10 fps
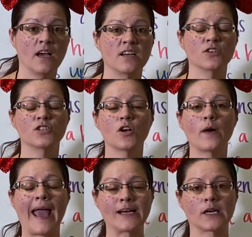And you're so
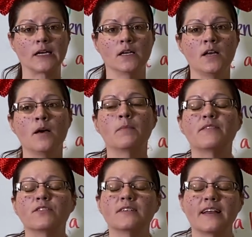angry. But
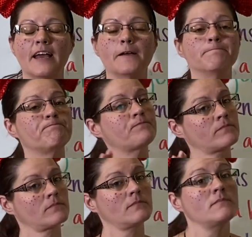if you say to him,
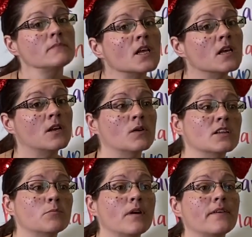you know what,
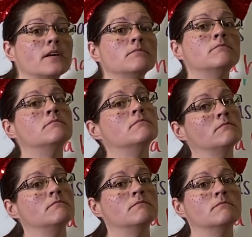little brother?
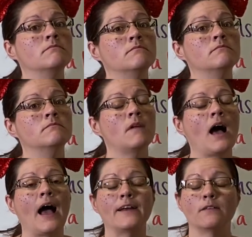
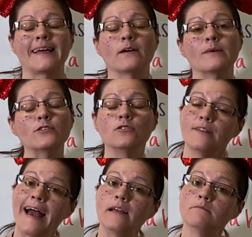I don't like it when you do
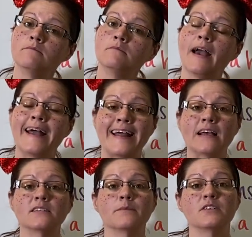that and
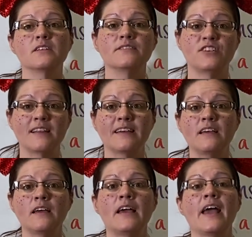ask him to lead
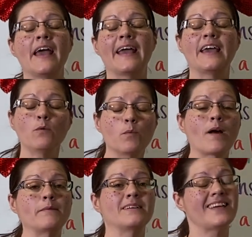gently, he will
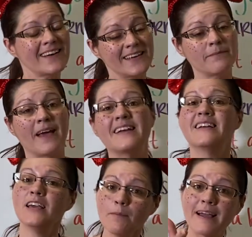probably not get mad
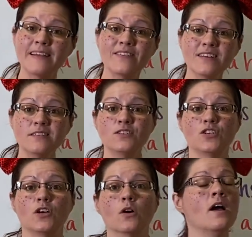and he might even listen
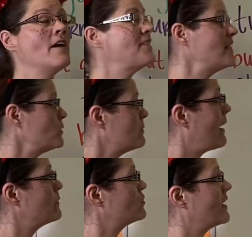to you. That's what the
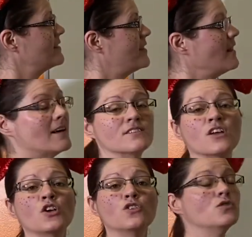Bible's trying to tell us.
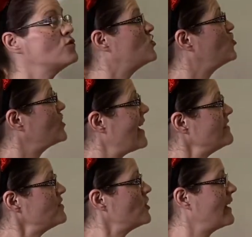Use
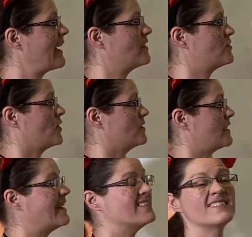gentle answers
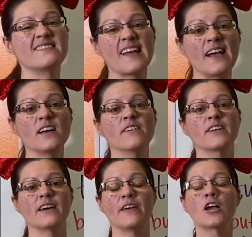instead of
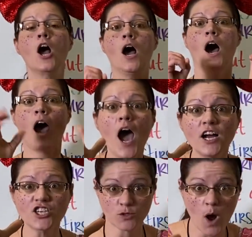giving
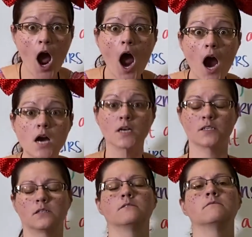harsh
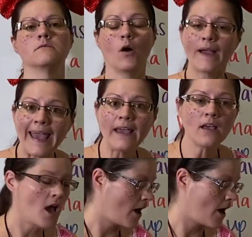words. Okay?